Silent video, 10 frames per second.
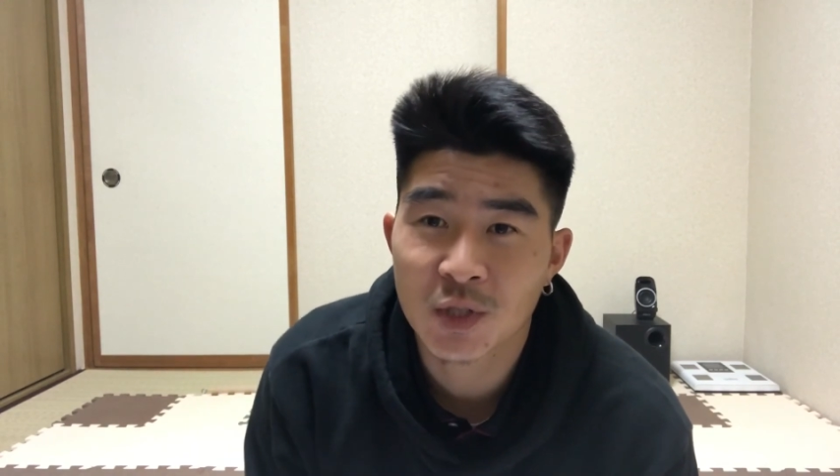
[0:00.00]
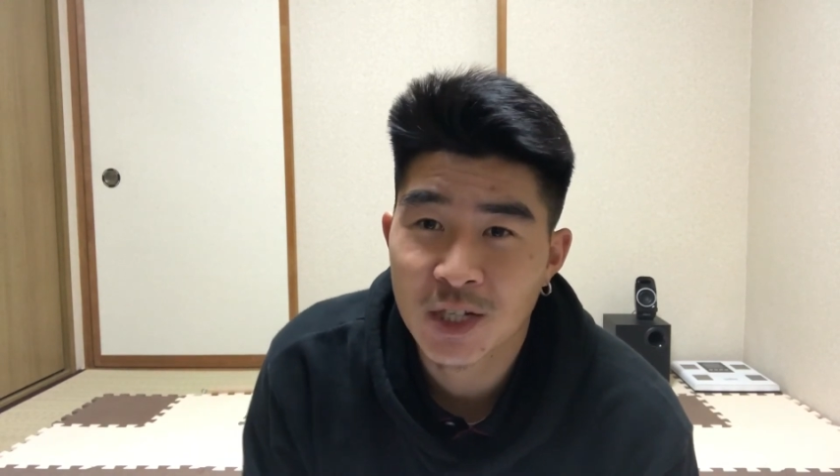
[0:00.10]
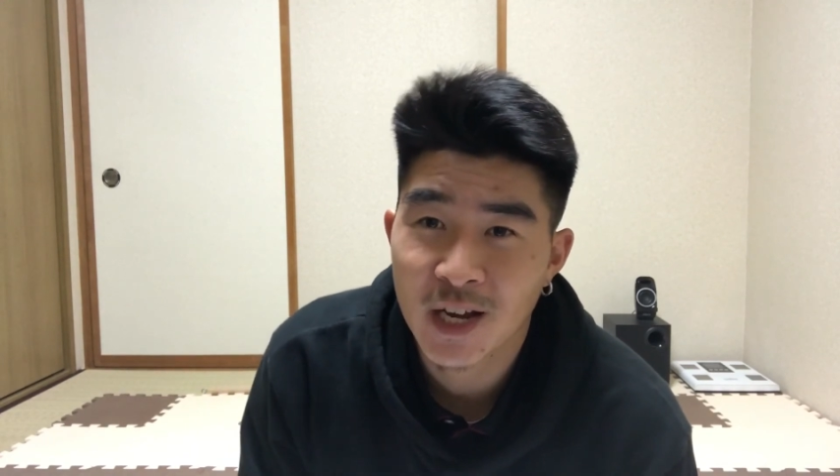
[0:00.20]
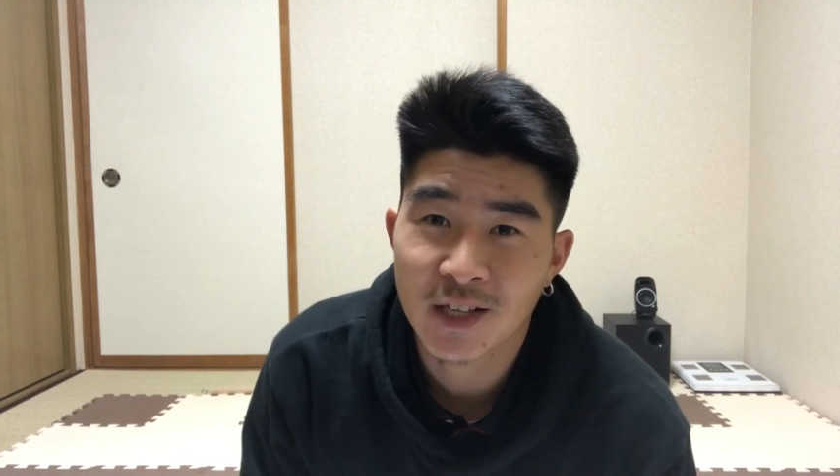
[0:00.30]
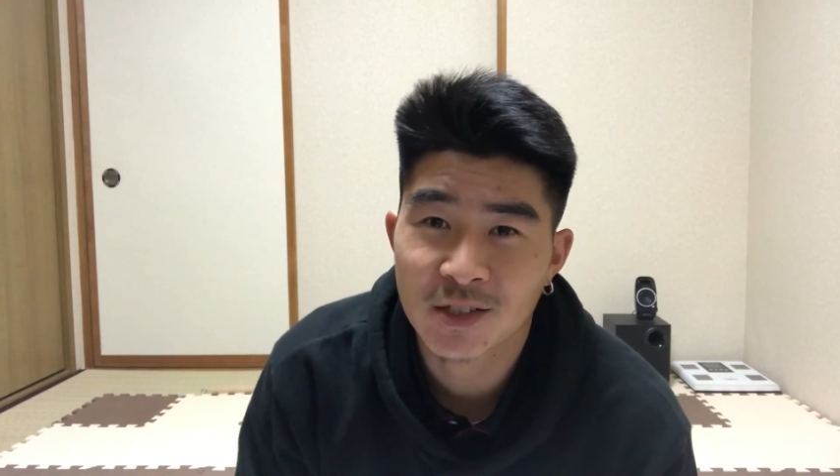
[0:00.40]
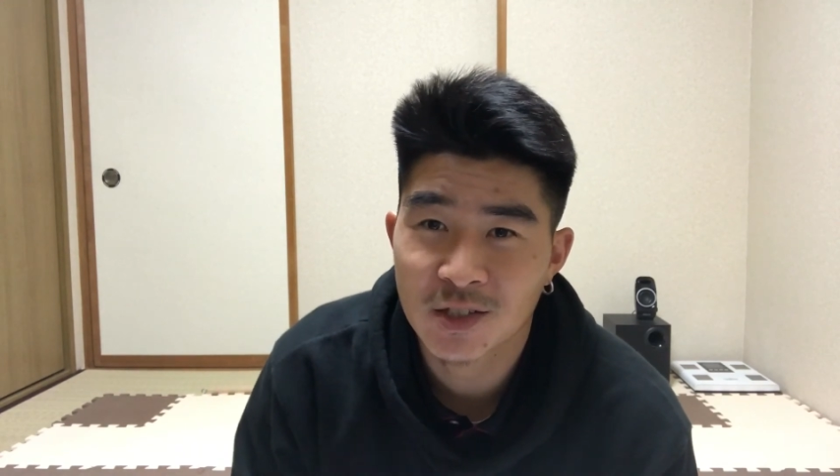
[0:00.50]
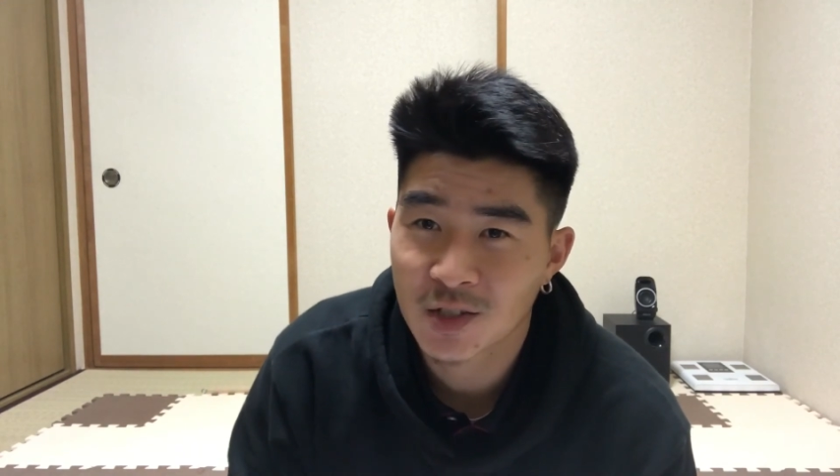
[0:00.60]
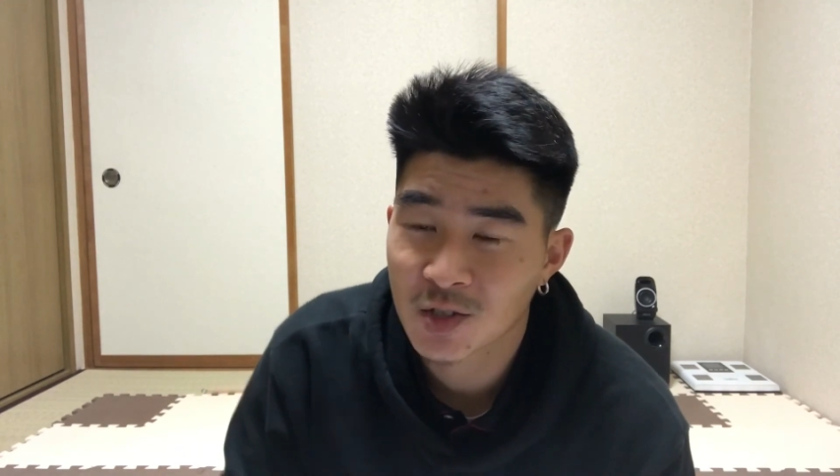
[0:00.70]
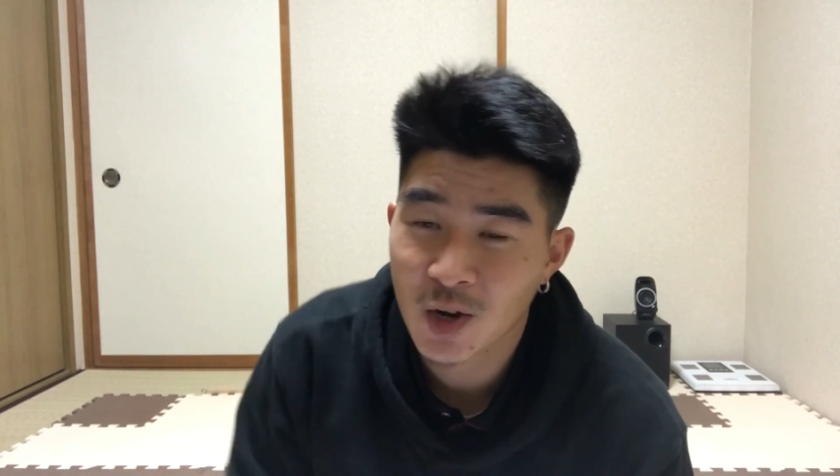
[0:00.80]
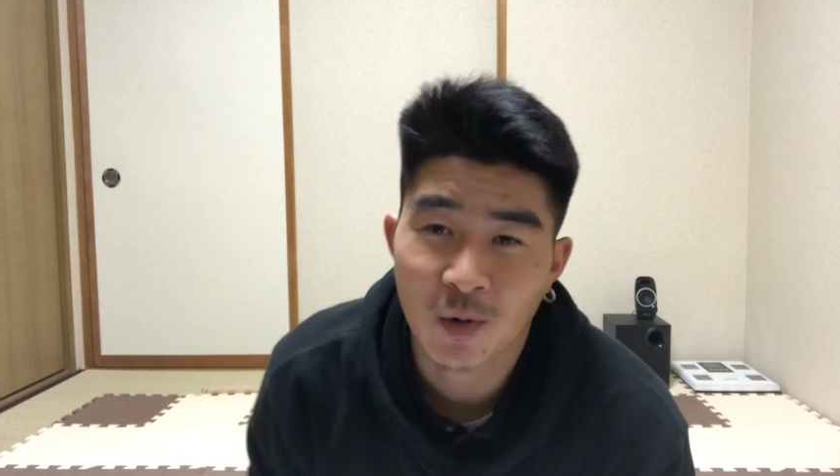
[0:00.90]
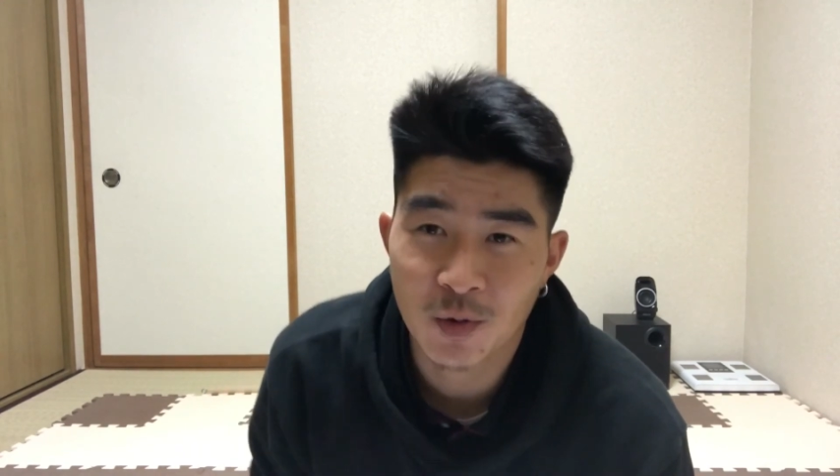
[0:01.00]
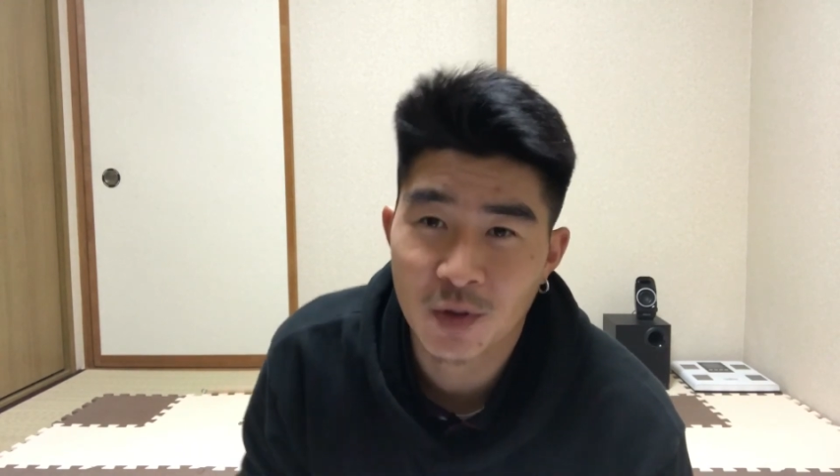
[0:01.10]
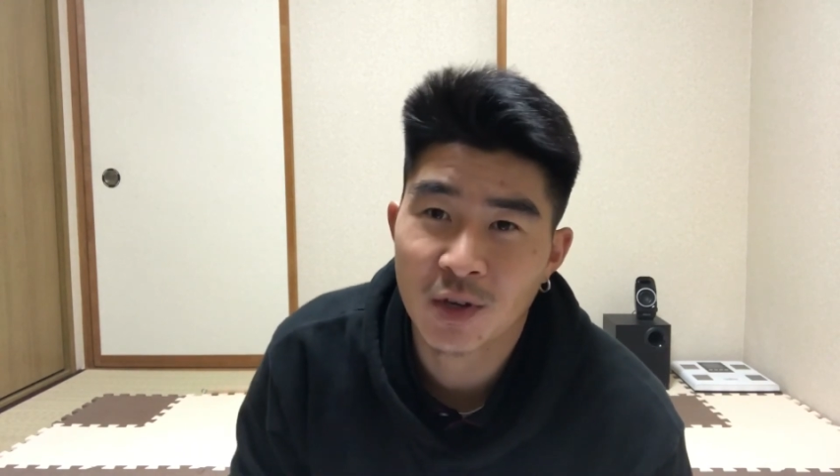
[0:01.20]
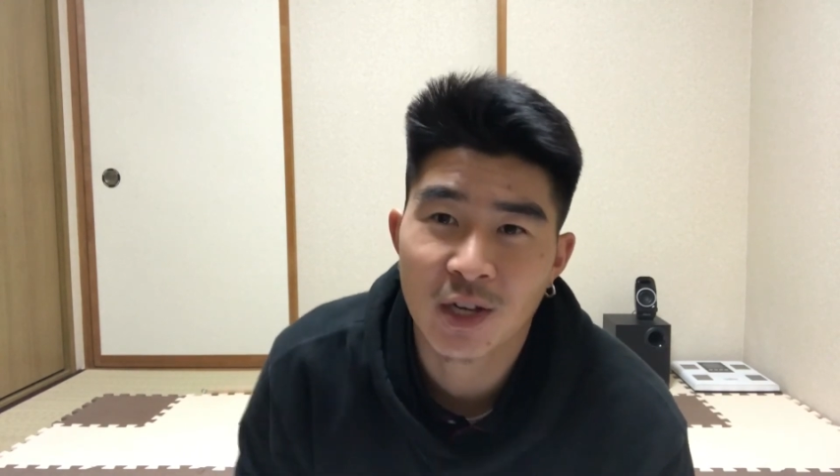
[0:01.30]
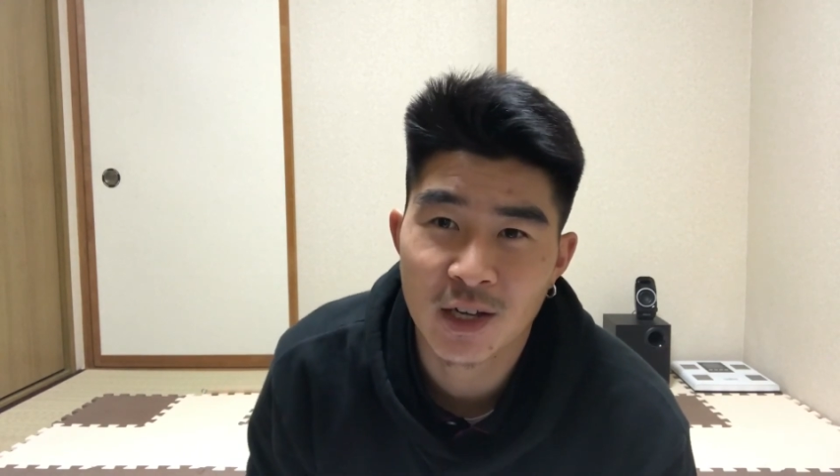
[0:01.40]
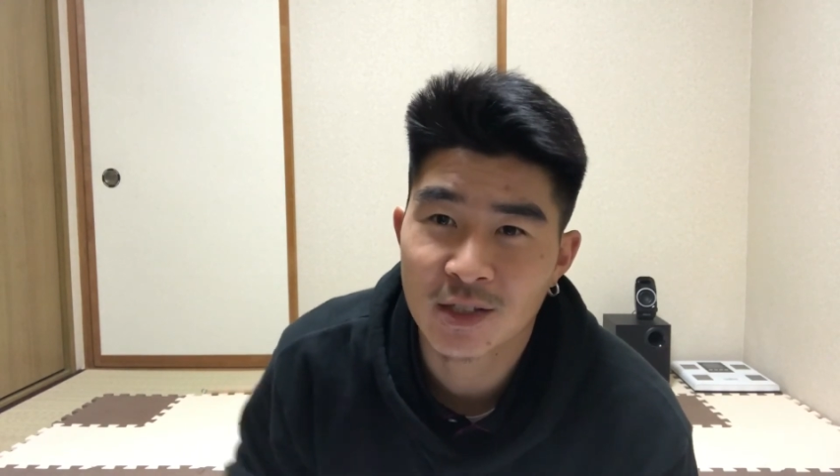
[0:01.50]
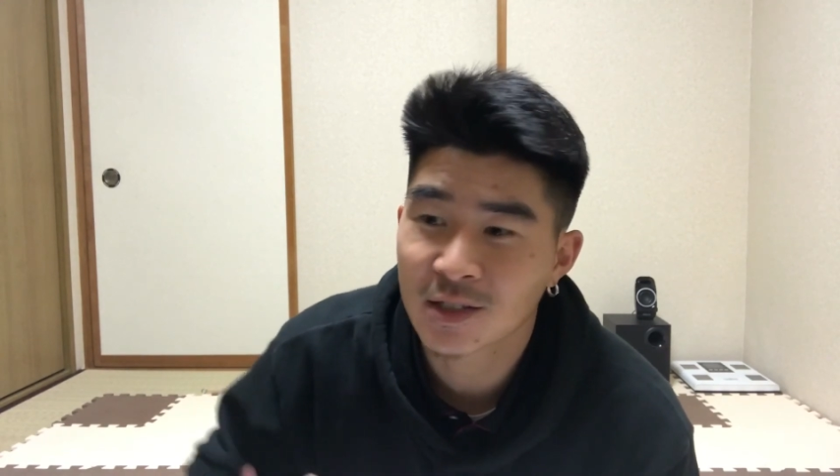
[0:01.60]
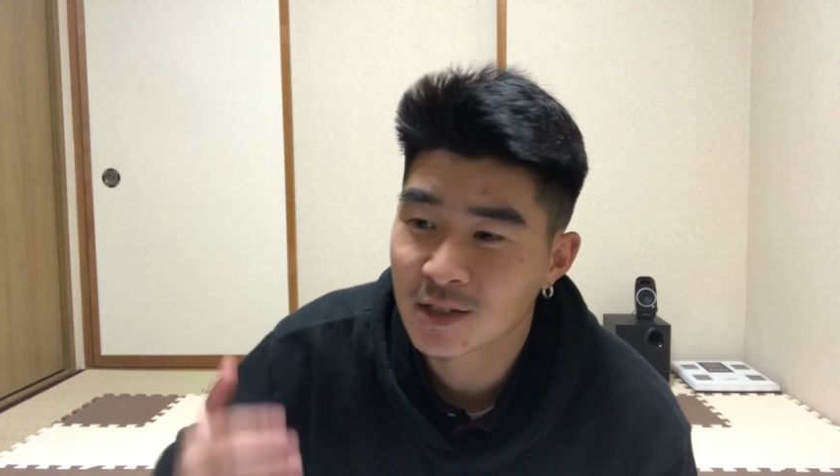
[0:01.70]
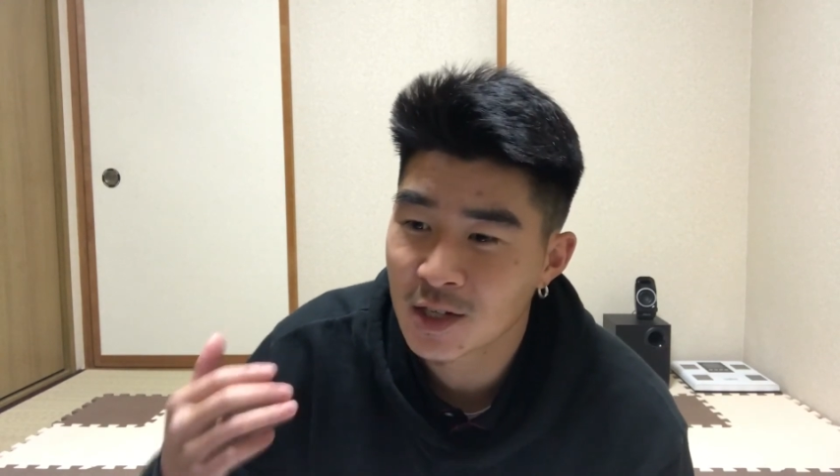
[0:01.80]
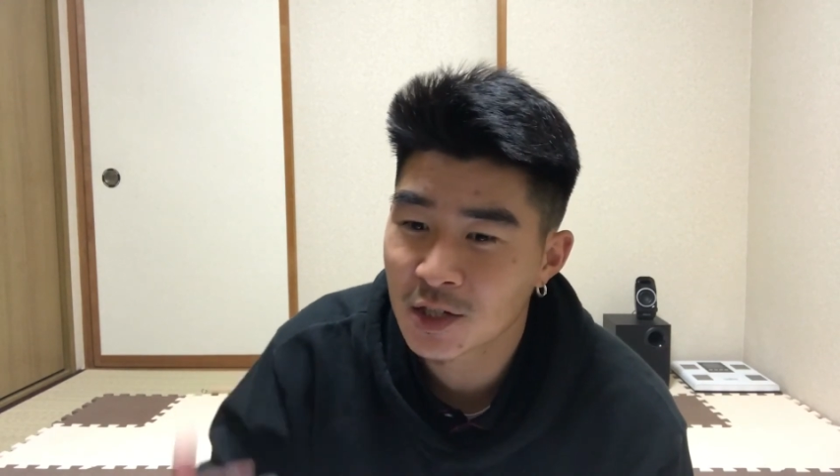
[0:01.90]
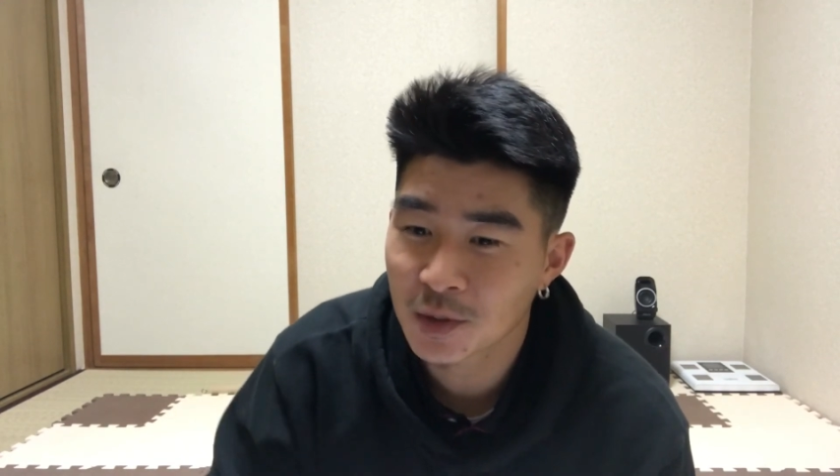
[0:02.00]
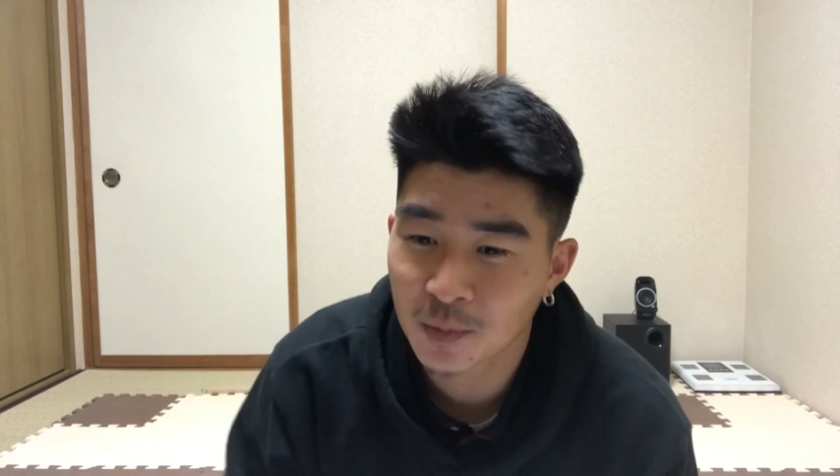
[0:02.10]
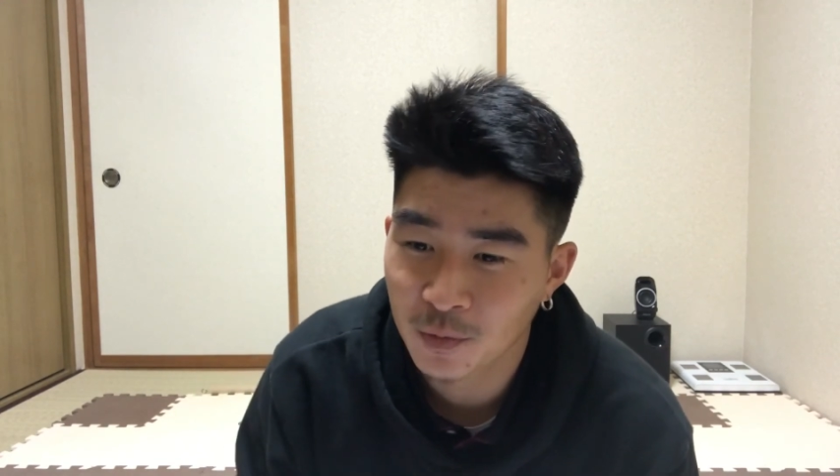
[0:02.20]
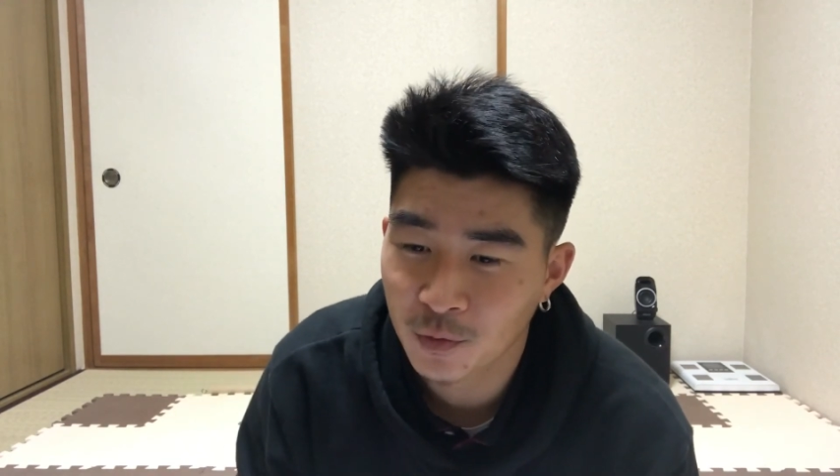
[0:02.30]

chance to talk with your kids and teach them